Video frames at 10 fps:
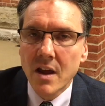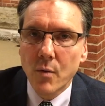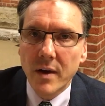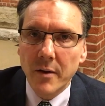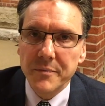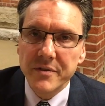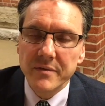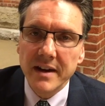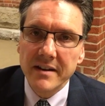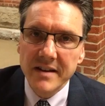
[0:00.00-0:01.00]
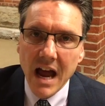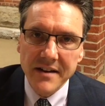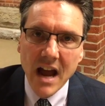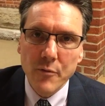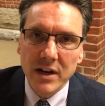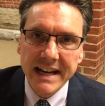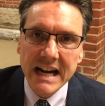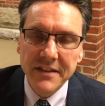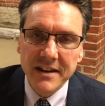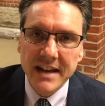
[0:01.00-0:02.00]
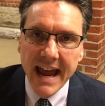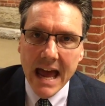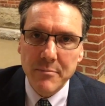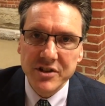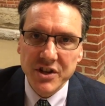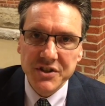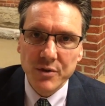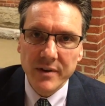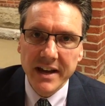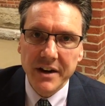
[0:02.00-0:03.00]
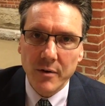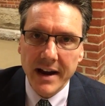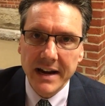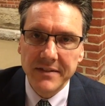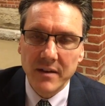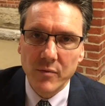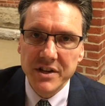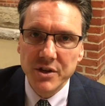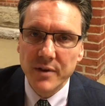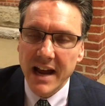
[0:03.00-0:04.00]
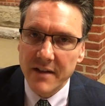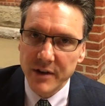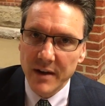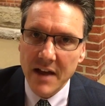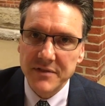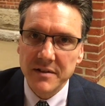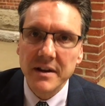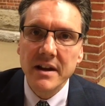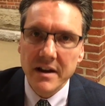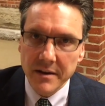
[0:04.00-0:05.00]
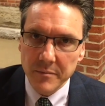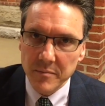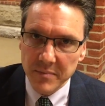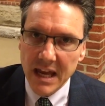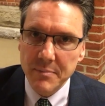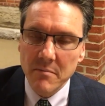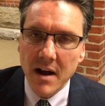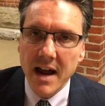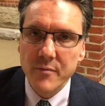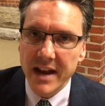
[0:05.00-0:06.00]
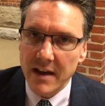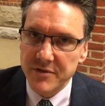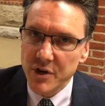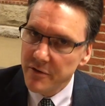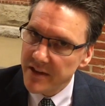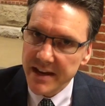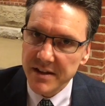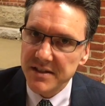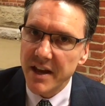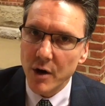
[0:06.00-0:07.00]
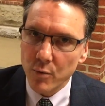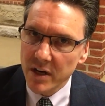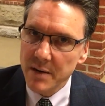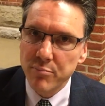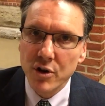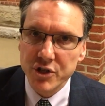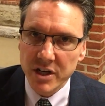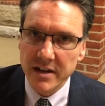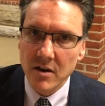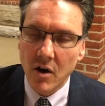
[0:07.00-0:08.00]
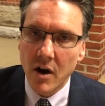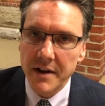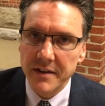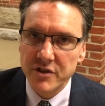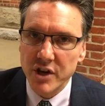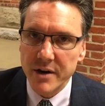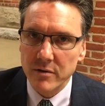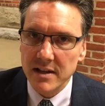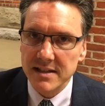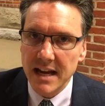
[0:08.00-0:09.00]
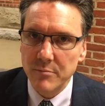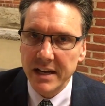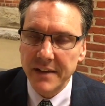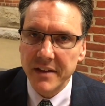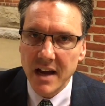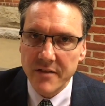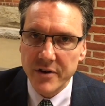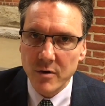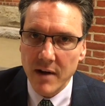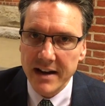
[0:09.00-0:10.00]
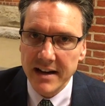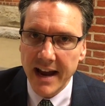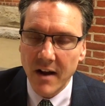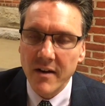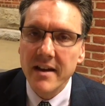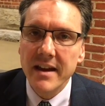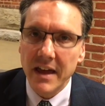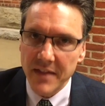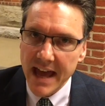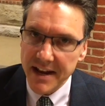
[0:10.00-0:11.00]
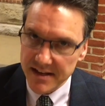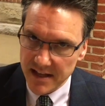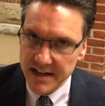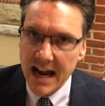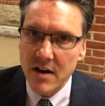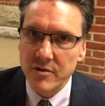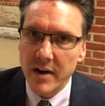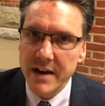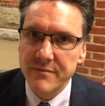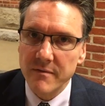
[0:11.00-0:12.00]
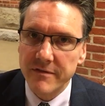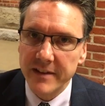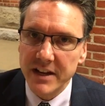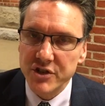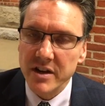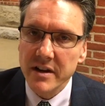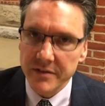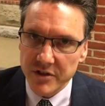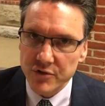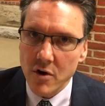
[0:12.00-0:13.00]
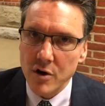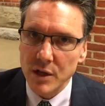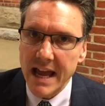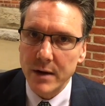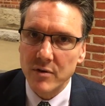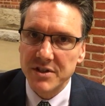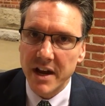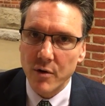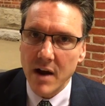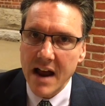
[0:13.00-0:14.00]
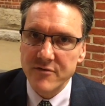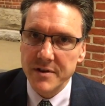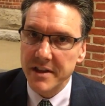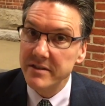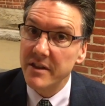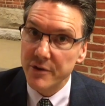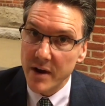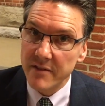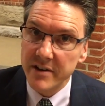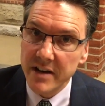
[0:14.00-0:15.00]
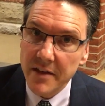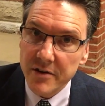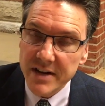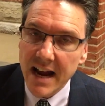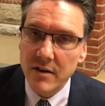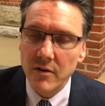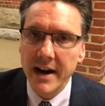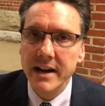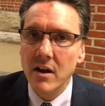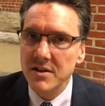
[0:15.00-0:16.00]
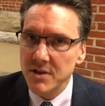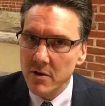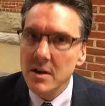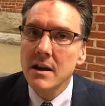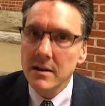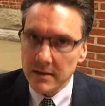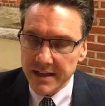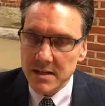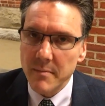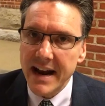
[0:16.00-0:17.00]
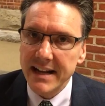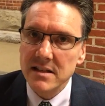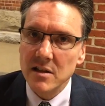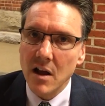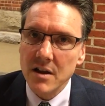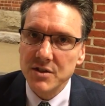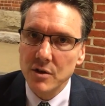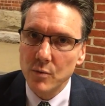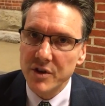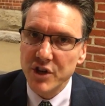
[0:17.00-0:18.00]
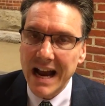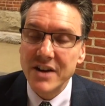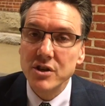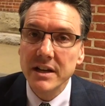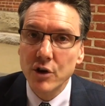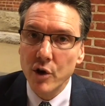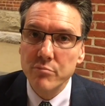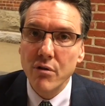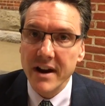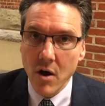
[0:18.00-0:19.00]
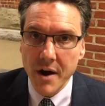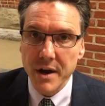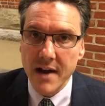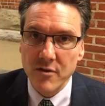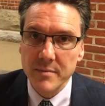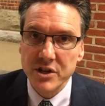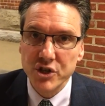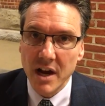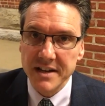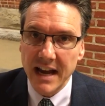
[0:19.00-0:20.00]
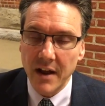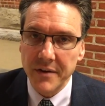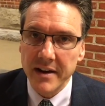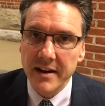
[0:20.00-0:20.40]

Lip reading: Well, not really anything to add, but just to reiterate that you have to keep in mind we have two things that are really pushing on the General Assembly and the governor right now, and that is the downgrade from Fitch, the strong language that arrived with it, and the threat of another downgrade, and also Lisa Madigan's lawsuit, which actually could bring on a government shutdown.